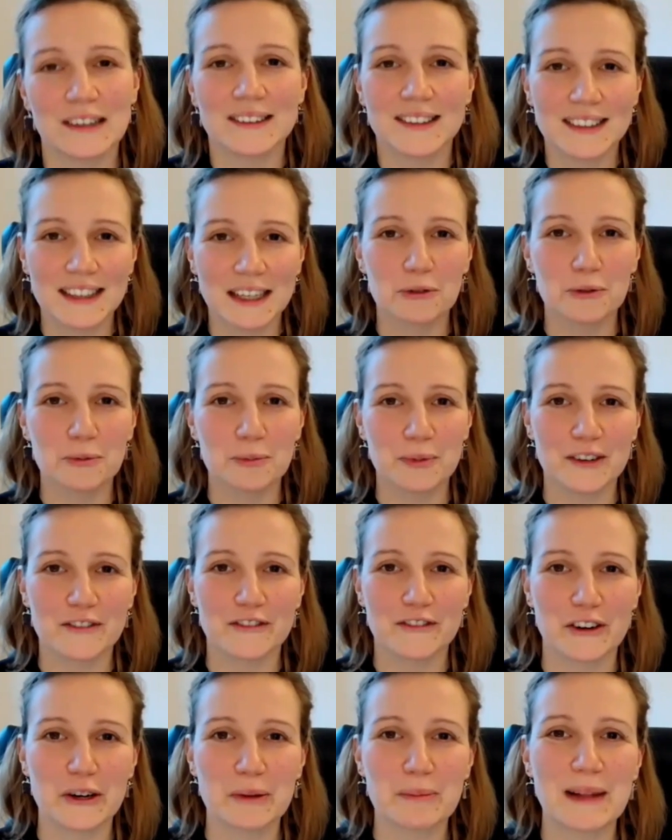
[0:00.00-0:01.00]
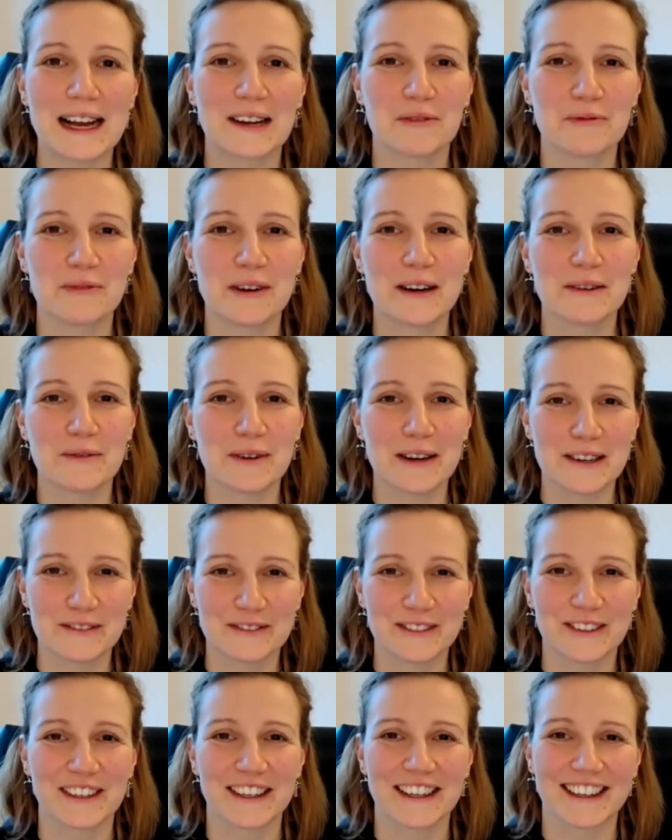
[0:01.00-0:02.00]
Well, I think that would be a very black and white way
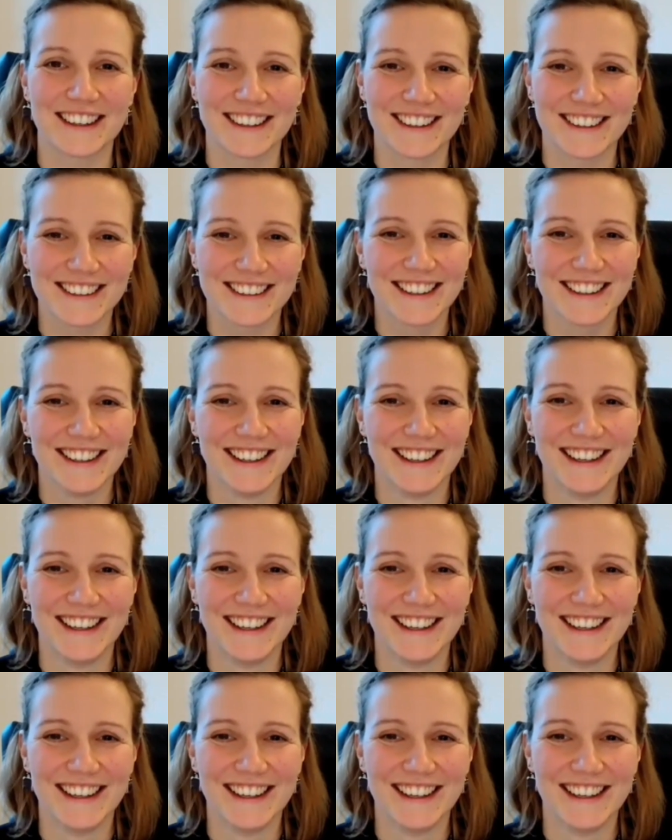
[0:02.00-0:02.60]
of looking at it.